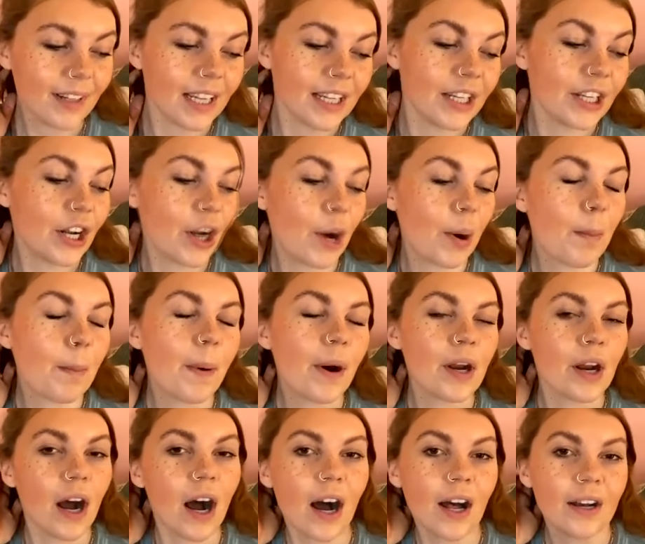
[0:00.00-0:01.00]
you know
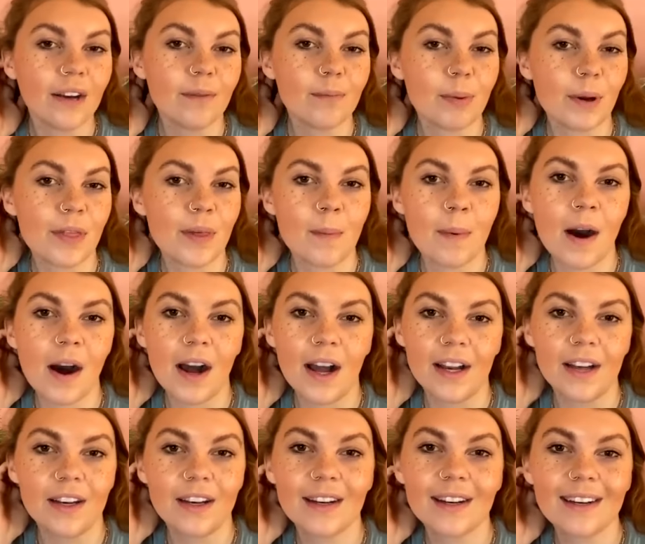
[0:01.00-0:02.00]
put on put them
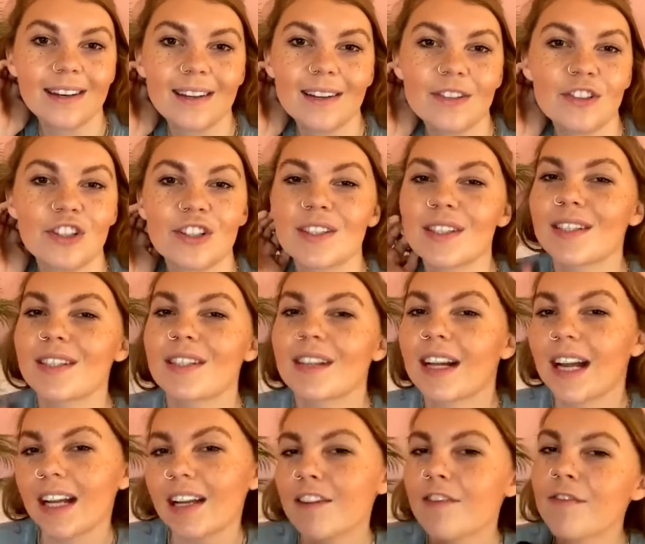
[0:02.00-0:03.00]
on just
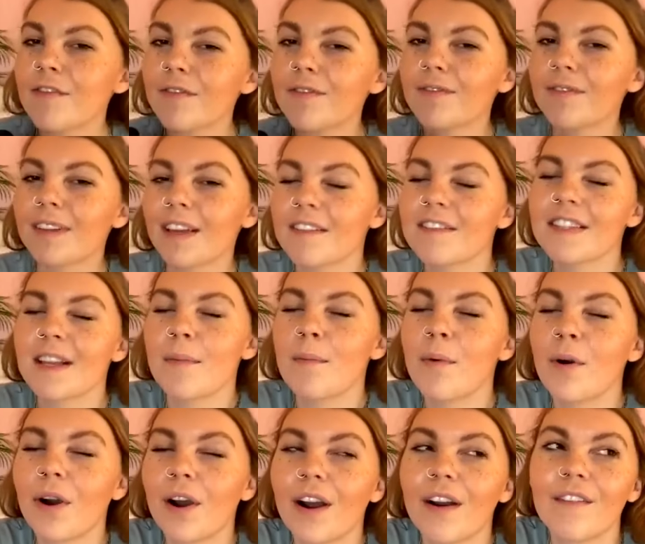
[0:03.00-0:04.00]
kind of gives it
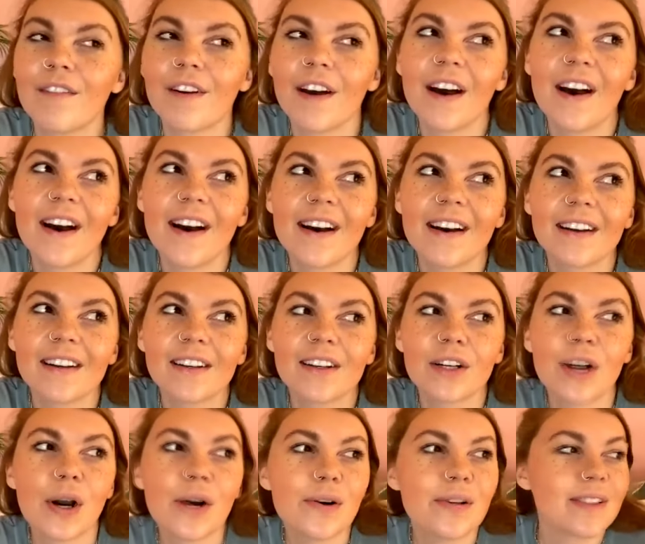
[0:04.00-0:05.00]
more of a
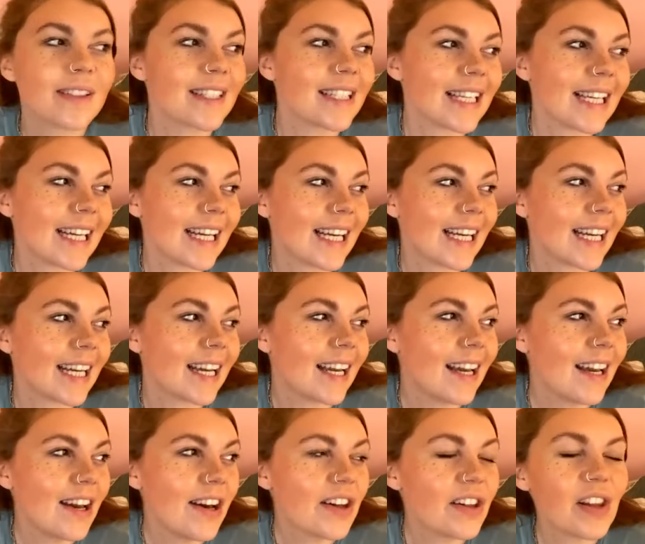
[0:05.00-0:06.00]
cozy
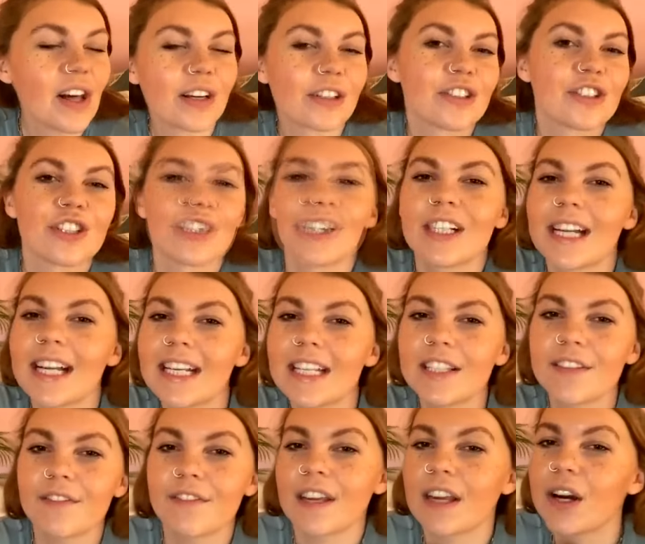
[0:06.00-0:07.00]
luxurious
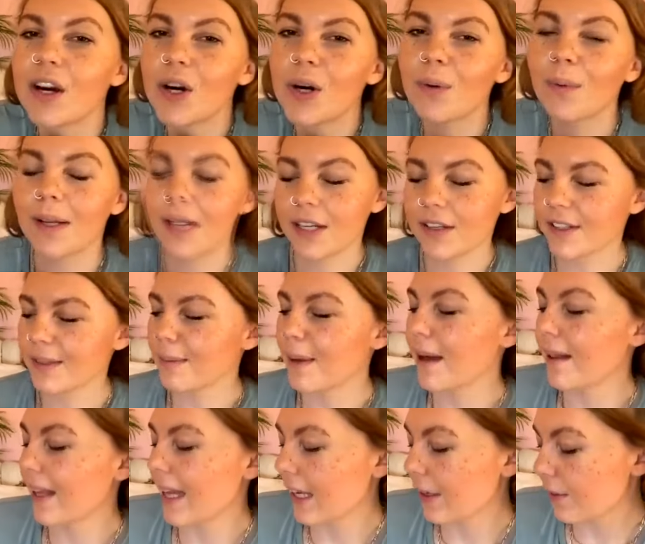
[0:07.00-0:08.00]
feel when you
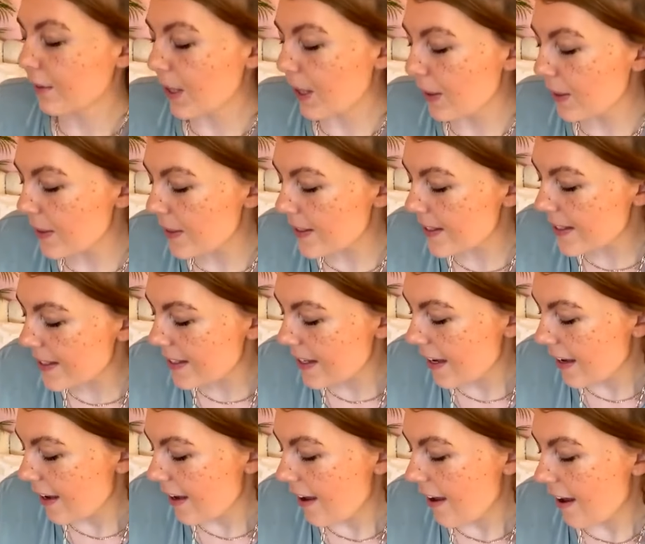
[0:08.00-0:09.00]
smell like rose
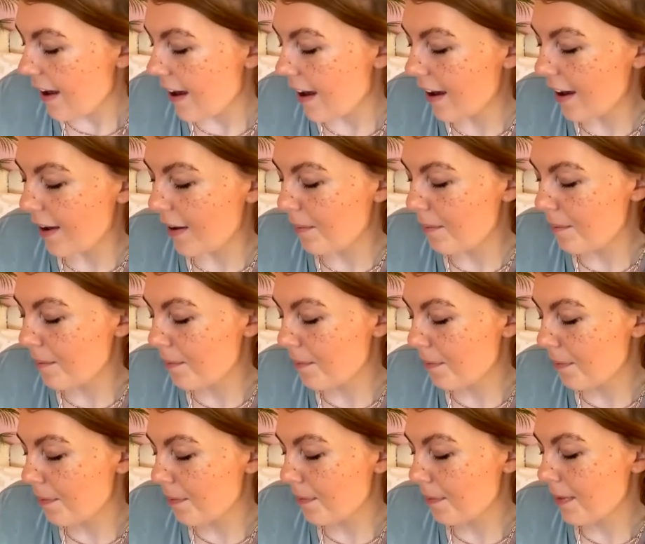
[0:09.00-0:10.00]
um,
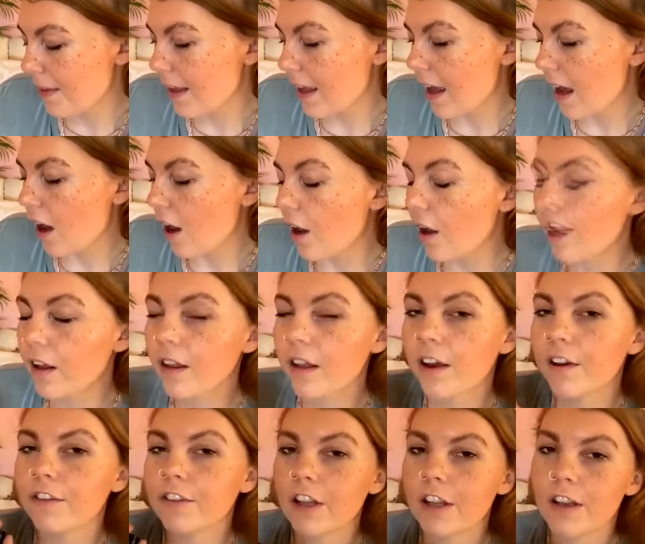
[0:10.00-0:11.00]
all
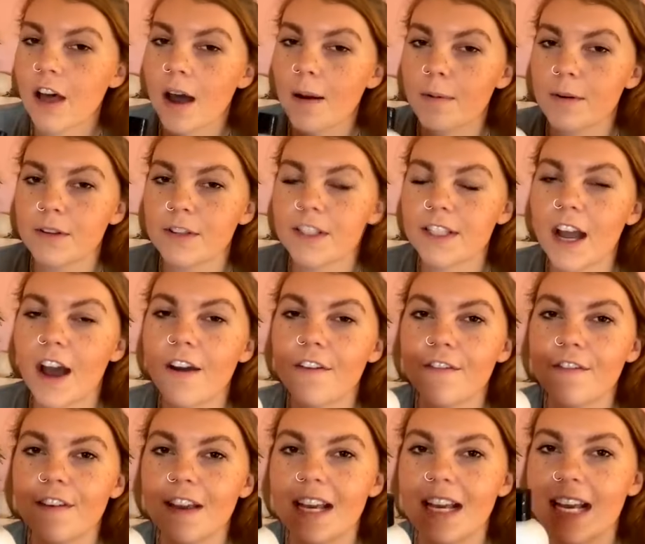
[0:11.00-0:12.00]
of Le Labo stuff
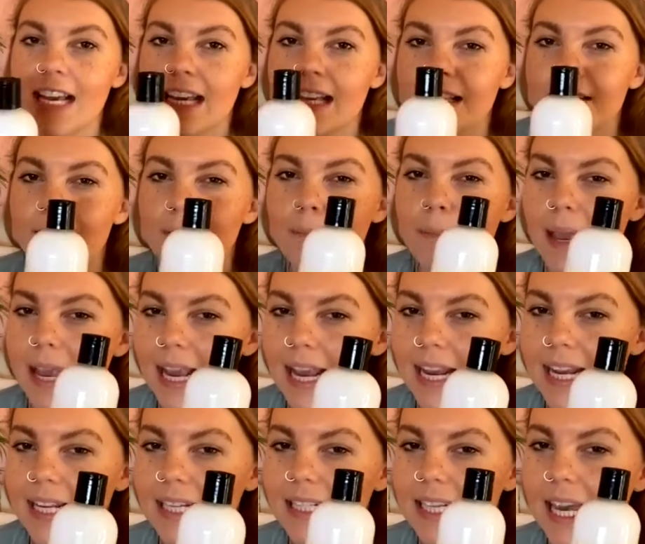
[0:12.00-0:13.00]
is
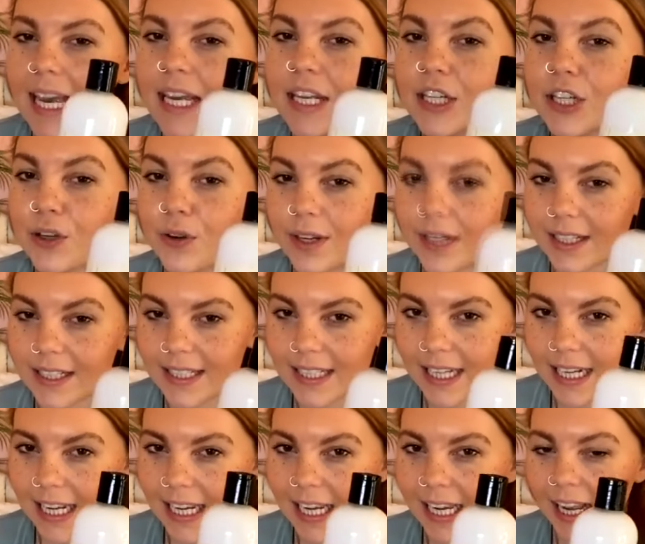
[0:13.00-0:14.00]
made in new york
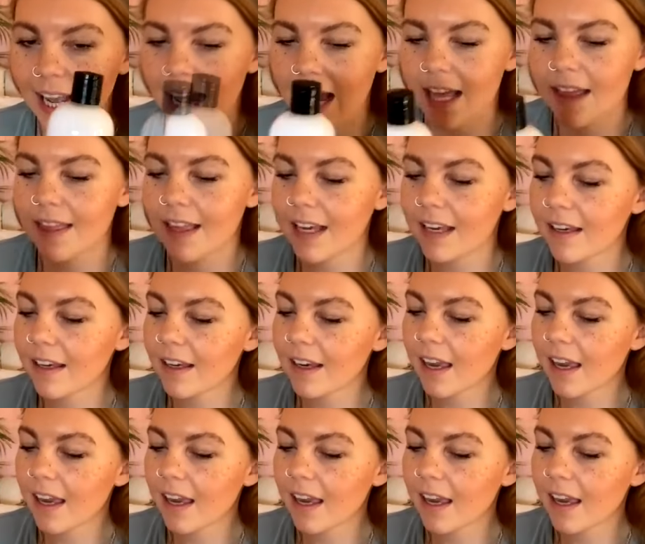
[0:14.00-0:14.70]
city i think